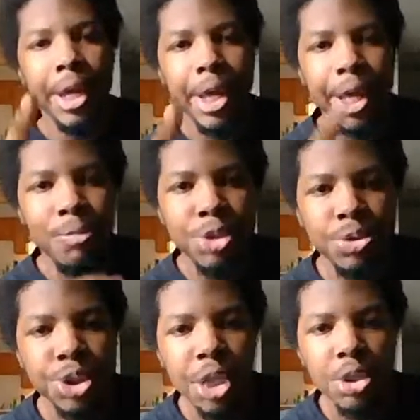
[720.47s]
And Shu
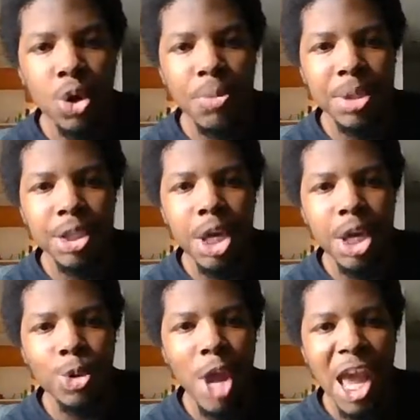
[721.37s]
Shane told me,
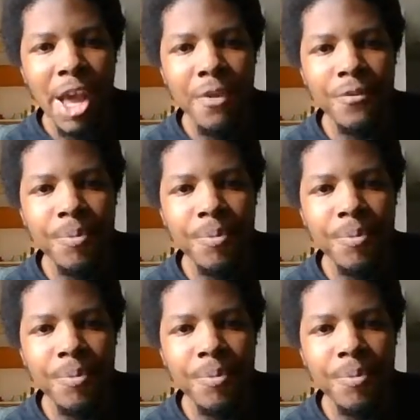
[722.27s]
your